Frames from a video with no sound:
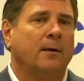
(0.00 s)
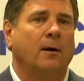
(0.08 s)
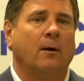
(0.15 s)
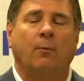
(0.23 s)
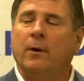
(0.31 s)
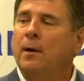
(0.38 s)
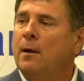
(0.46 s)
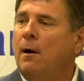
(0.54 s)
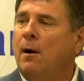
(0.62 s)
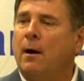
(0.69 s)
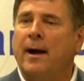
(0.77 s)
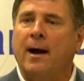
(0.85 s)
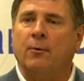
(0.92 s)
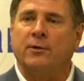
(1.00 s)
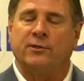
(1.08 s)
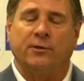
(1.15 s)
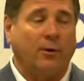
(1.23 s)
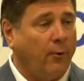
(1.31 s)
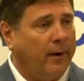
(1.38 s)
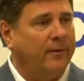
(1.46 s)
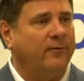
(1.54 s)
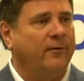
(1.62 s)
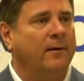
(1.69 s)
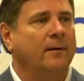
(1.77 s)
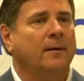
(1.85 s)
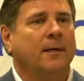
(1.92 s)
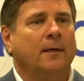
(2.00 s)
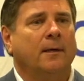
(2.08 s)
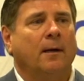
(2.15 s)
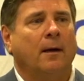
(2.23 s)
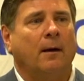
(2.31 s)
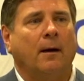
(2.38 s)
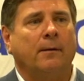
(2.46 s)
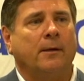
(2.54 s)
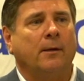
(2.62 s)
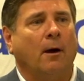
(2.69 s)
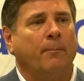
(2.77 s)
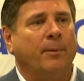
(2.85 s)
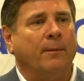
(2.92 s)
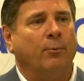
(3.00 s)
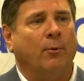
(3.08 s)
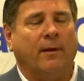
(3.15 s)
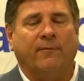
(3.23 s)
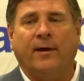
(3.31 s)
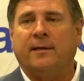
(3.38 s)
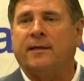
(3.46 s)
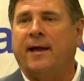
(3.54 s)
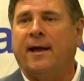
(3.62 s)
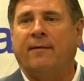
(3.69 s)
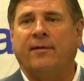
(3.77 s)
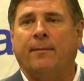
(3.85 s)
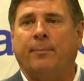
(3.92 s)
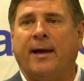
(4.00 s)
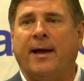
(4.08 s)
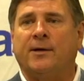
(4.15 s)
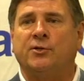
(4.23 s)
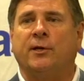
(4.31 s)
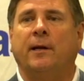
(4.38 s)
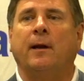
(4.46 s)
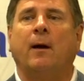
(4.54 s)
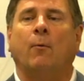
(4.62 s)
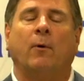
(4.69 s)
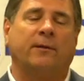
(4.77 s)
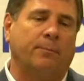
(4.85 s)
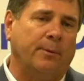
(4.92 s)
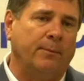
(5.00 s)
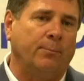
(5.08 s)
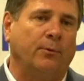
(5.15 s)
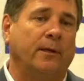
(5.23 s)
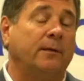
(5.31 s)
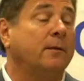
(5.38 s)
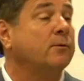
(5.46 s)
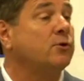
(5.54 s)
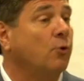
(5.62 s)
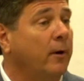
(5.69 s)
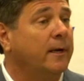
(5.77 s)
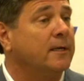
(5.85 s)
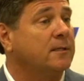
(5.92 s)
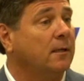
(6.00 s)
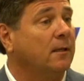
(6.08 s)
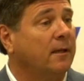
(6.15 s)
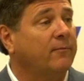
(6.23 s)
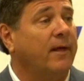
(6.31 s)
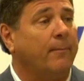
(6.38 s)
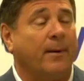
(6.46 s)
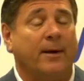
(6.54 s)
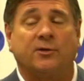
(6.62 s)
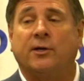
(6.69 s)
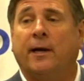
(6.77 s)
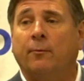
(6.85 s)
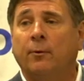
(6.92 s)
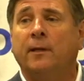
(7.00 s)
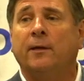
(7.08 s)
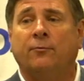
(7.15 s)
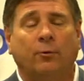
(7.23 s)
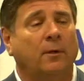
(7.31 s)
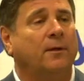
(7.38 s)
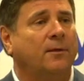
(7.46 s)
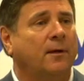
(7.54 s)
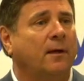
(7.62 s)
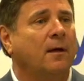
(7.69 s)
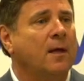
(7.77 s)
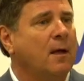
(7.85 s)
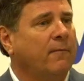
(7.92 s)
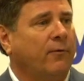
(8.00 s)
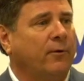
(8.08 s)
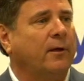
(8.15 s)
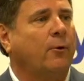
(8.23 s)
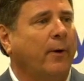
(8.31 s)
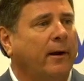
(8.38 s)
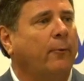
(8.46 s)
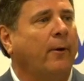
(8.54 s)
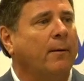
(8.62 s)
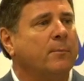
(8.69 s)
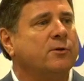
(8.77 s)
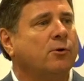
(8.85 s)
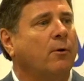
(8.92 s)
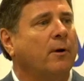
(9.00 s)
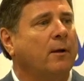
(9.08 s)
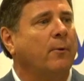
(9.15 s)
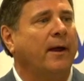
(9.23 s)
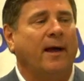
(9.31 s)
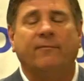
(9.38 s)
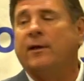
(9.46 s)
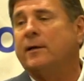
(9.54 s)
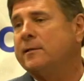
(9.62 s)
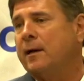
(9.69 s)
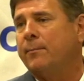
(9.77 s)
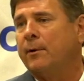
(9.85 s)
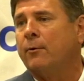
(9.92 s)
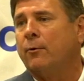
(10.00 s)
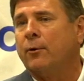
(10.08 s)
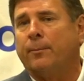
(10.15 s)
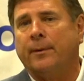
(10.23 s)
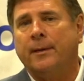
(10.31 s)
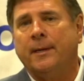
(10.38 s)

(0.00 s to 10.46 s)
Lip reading: You know, our hours are crazy. Our people have got to have that passion, and I want the people that join us to live that passion. I really, truly think for the great, great majority, we have that type of group.